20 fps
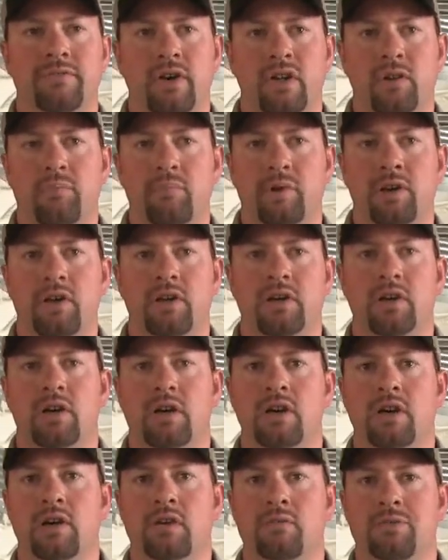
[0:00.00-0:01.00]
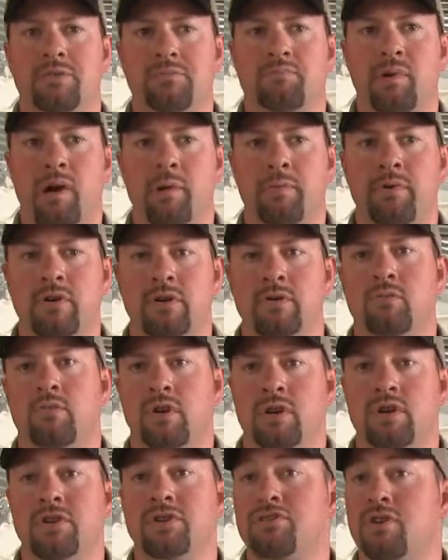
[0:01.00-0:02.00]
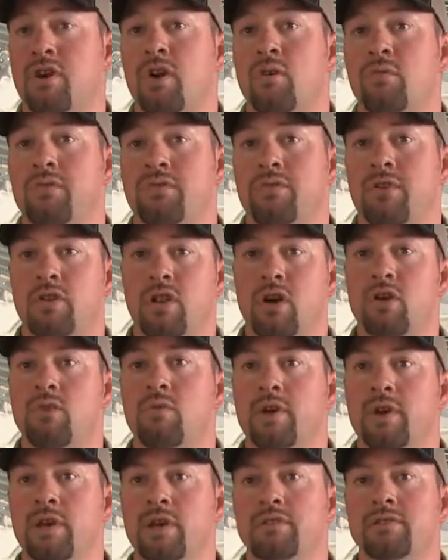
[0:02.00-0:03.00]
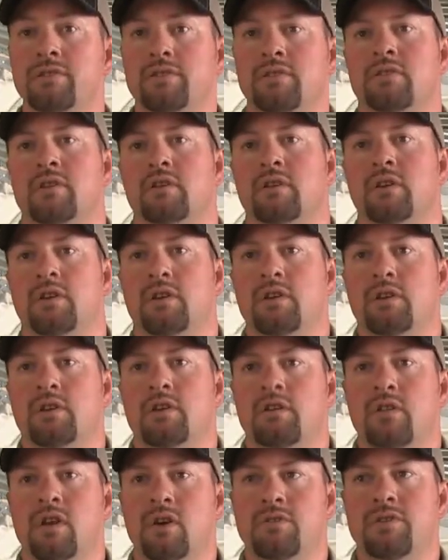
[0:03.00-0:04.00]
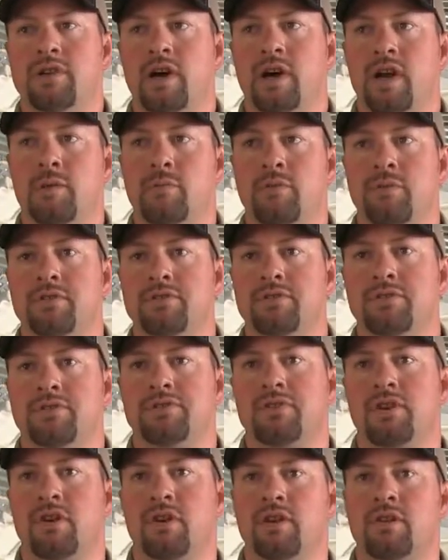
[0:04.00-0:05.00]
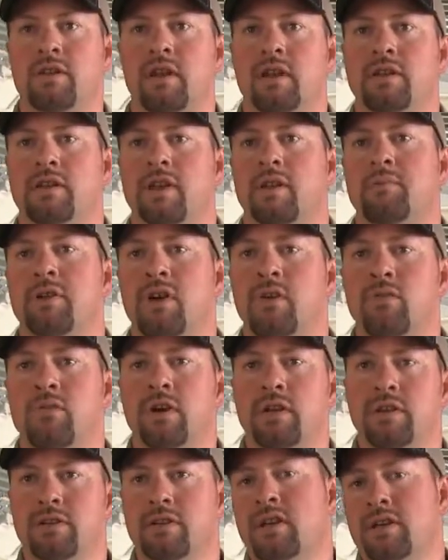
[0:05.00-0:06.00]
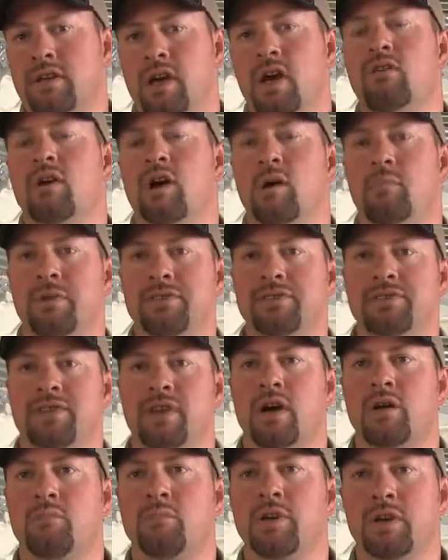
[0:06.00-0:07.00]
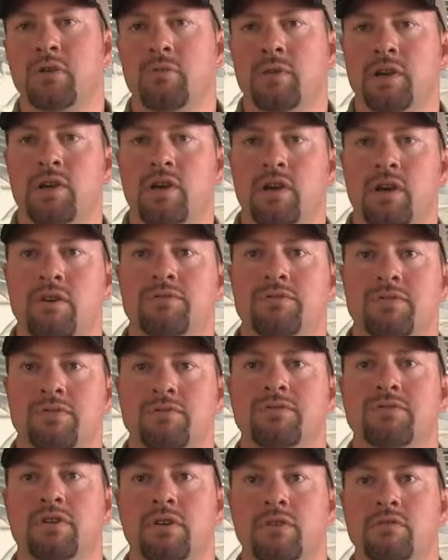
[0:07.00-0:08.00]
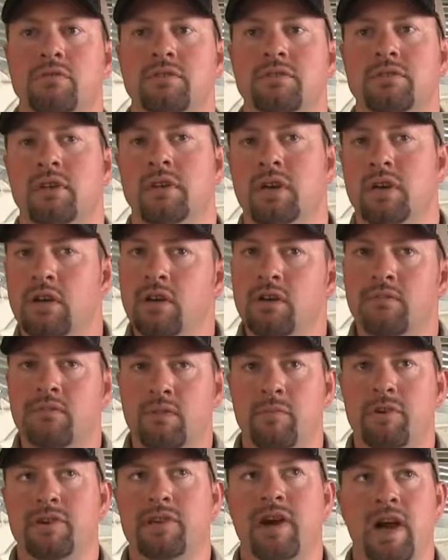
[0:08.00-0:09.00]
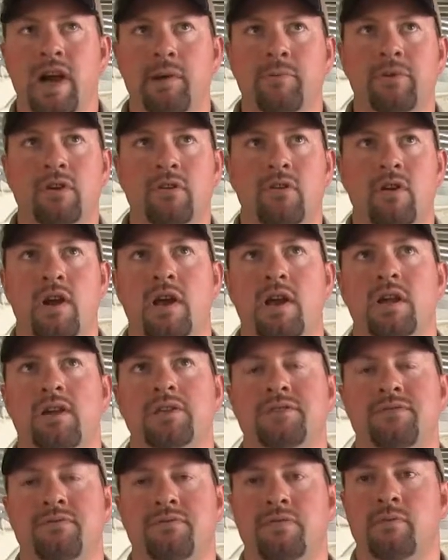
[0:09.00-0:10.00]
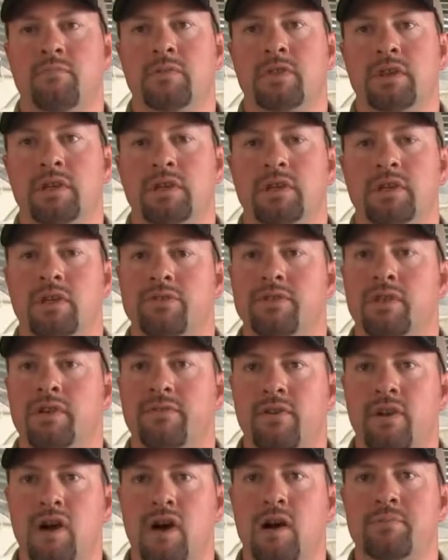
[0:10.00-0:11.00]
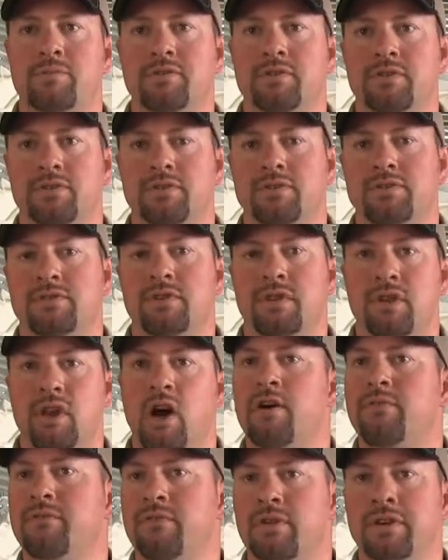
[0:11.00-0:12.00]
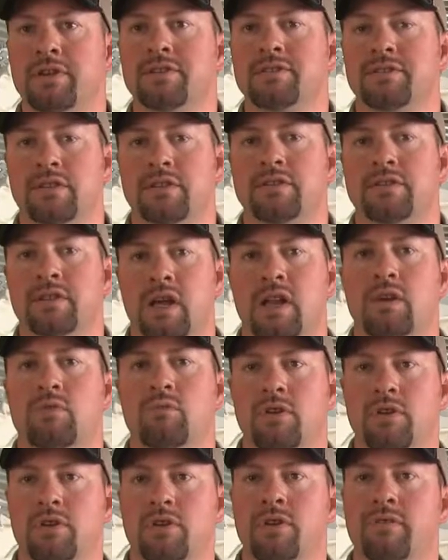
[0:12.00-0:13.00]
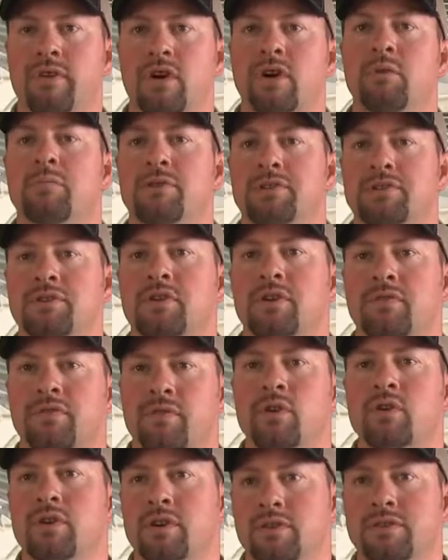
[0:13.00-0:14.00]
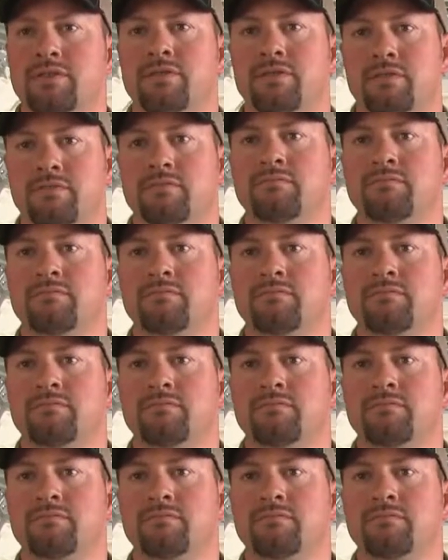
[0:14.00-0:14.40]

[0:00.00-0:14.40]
Developing. We're going to start with a low diameters, and keep going and go up and see how big we can go to. So it's from a diameter range, from different options and offerings. That's kind of where the development's going to focus.